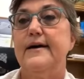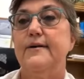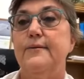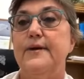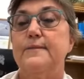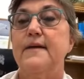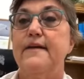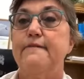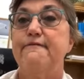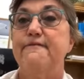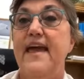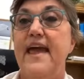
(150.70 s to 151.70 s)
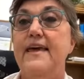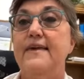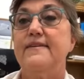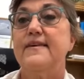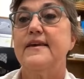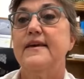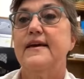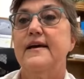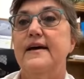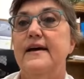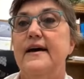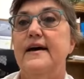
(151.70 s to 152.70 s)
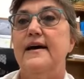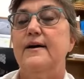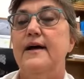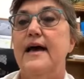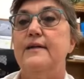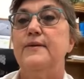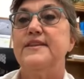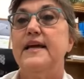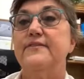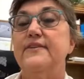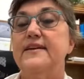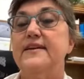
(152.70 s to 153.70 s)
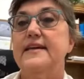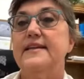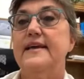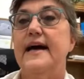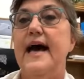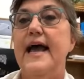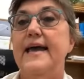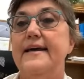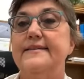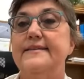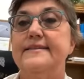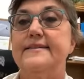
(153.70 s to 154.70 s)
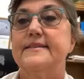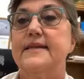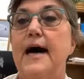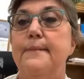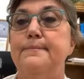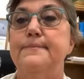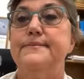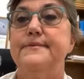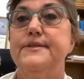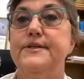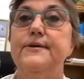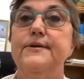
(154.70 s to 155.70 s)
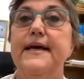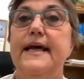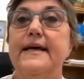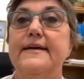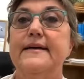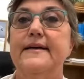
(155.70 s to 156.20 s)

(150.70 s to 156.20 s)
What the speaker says: with my faith, and with everything that I had stopped doing.